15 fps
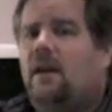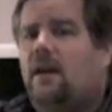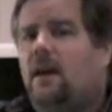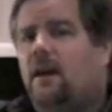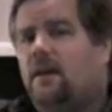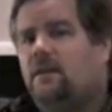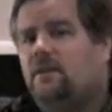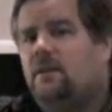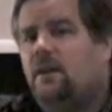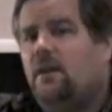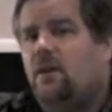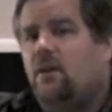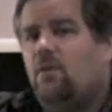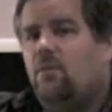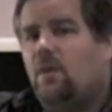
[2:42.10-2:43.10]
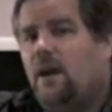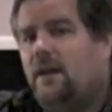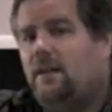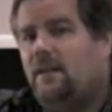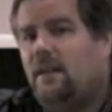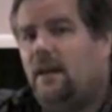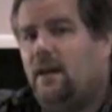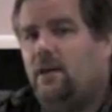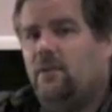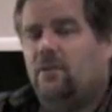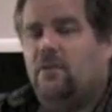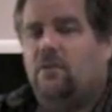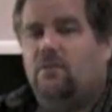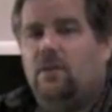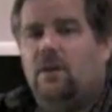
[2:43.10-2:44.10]
and write
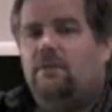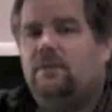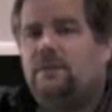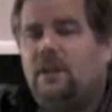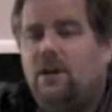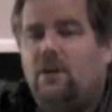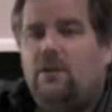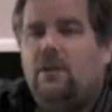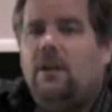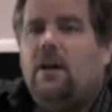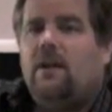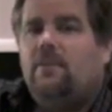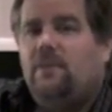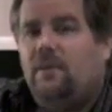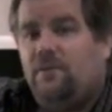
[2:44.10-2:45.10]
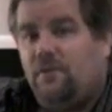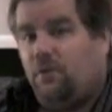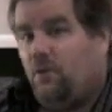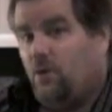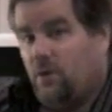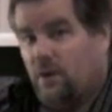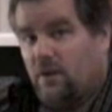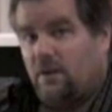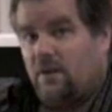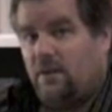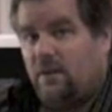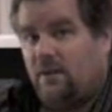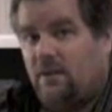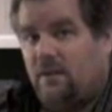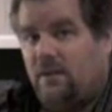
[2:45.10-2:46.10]
down what was going on before,
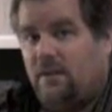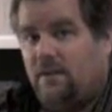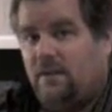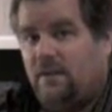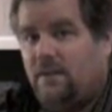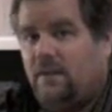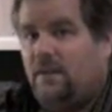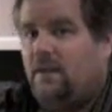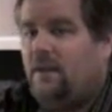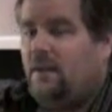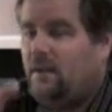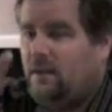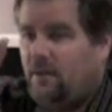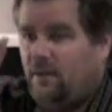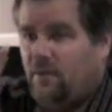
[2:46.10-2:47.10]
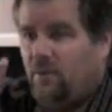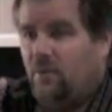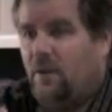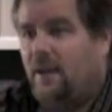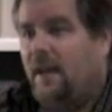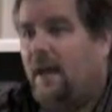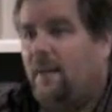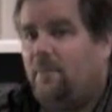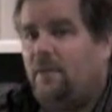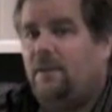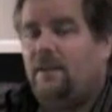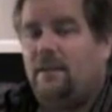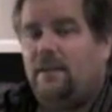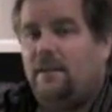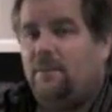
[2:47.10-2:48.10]
what
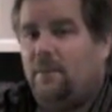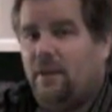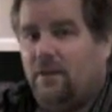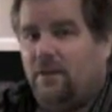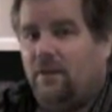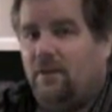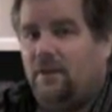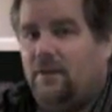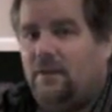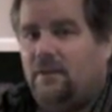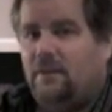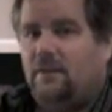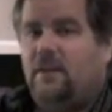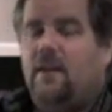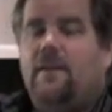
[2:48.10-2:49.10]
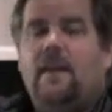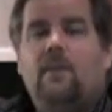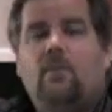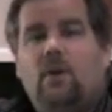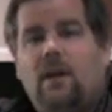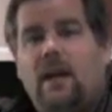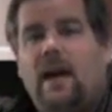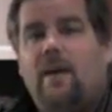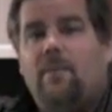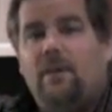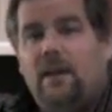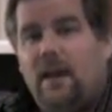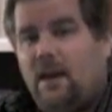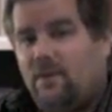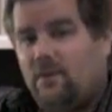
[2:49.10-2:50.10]
happened in the middle, and then what
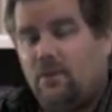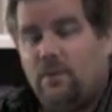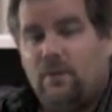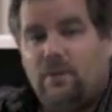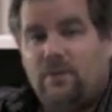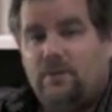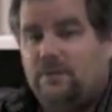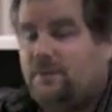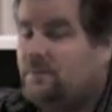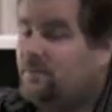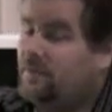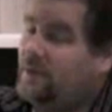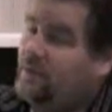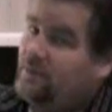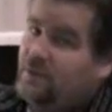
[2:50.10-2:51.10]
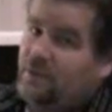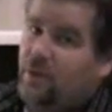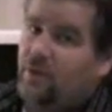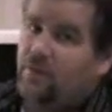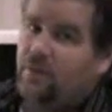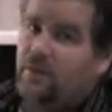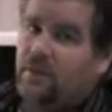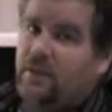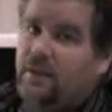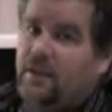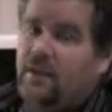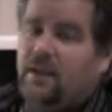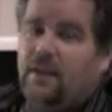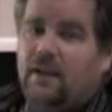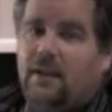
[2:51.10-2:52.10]
happened afterwards when it was over.
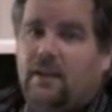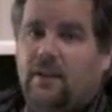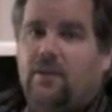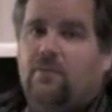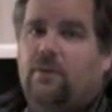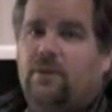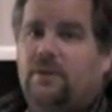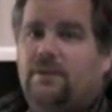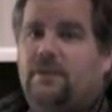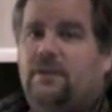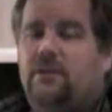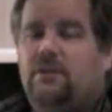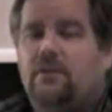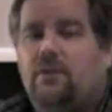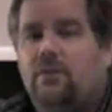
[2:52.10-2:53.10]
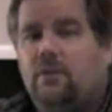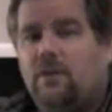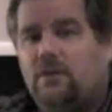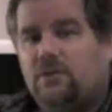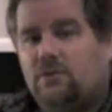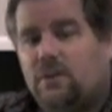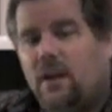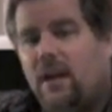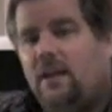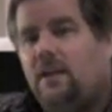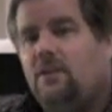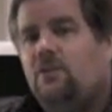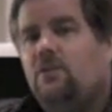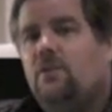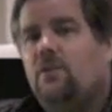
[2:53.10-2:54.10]
In other words, you're
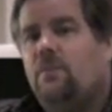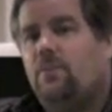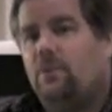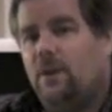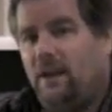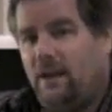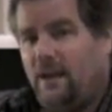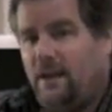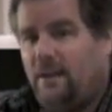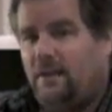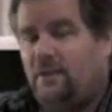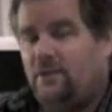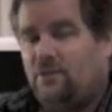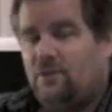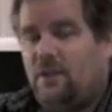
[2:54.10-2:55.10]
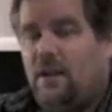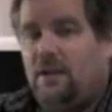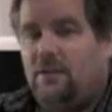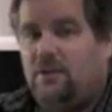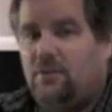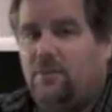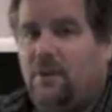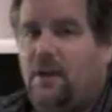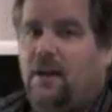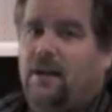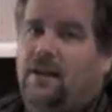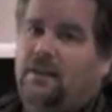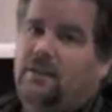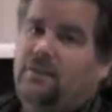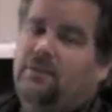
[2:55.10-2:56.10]
training your brain, you're training your
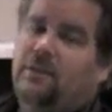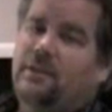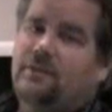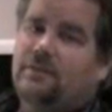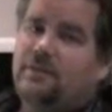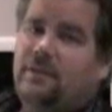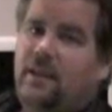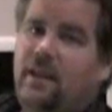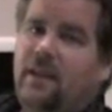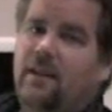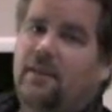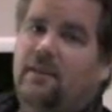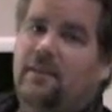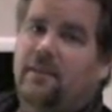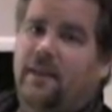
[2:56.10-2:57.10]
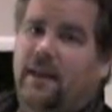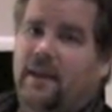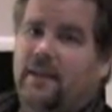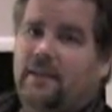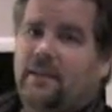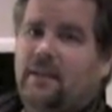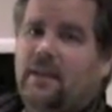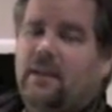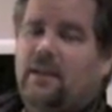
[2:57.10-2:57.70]
mind to understand that